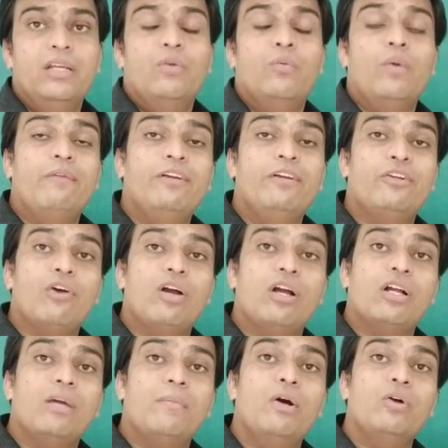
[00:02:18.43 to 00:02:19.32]
When we
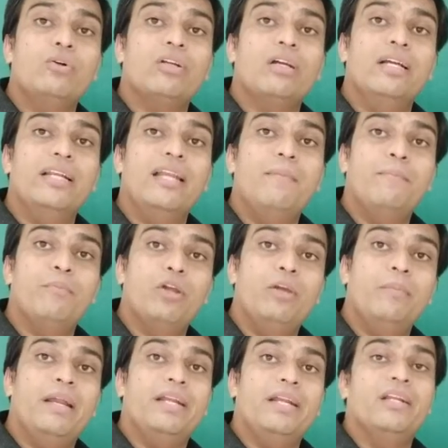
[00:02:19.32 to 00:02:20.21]
talk about
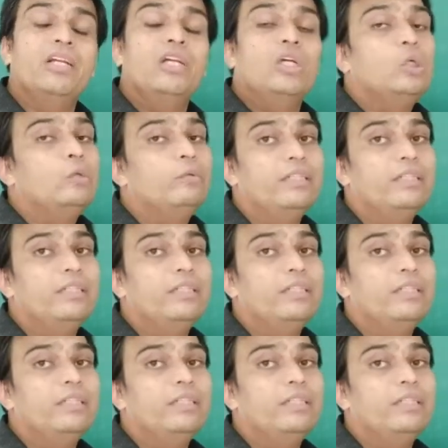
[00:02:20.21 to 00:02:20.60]
unemployment,